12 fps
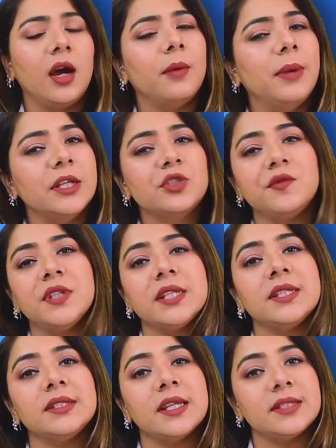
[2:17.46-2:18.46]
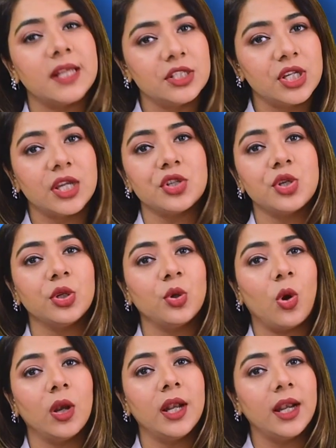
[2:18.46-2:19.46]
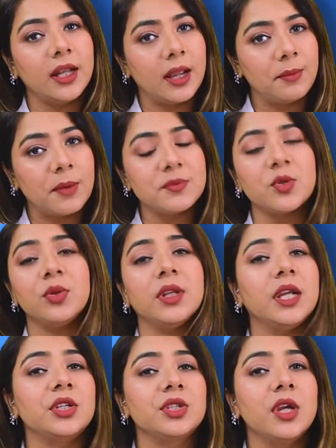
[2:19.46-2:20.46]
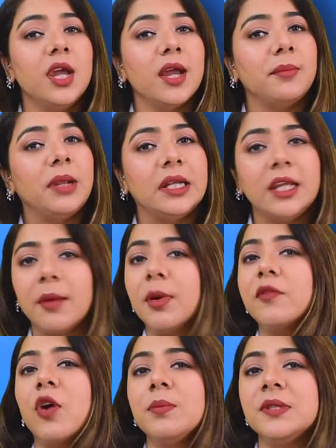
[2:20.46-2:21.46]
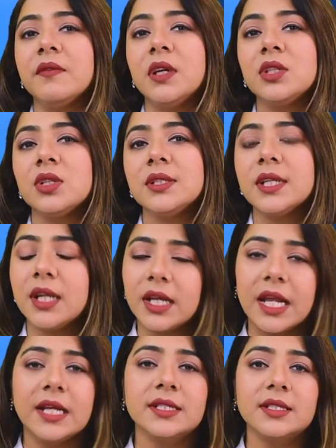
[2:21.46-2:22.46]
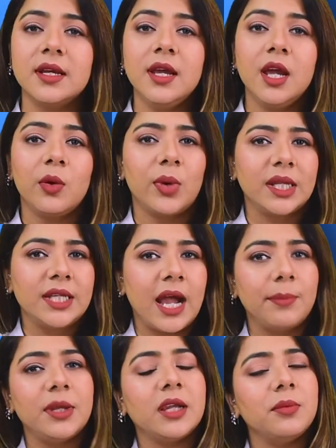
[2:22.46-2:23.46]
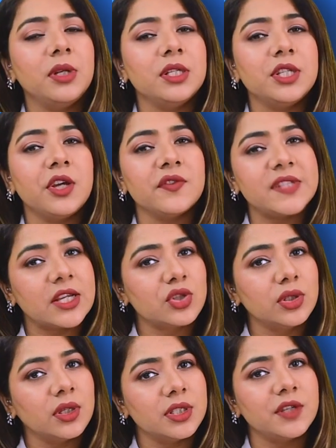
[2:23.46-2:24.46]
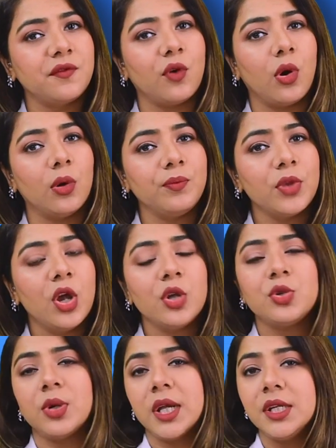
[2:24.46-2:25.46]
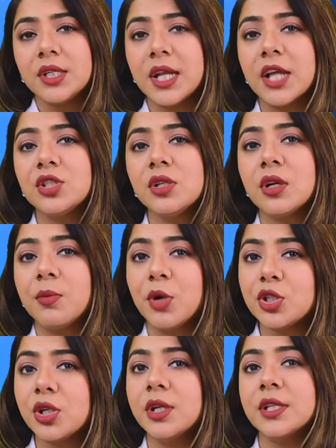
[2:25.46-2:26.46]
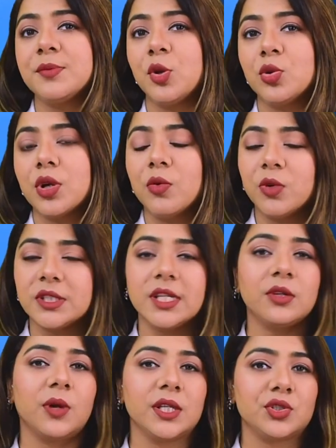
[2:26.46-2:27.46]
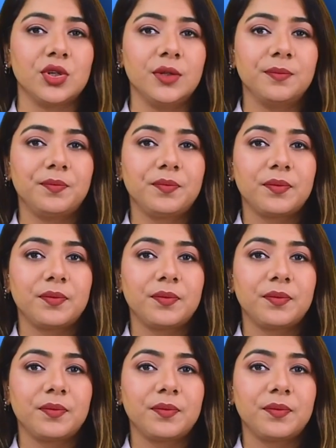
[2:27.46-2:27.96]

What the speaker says: A bench of Justices Sanjay Kishan Kaul and M.M. Sundaresh made the above observations in a case where the applicability of Section 34 to international commercial dispute was in question.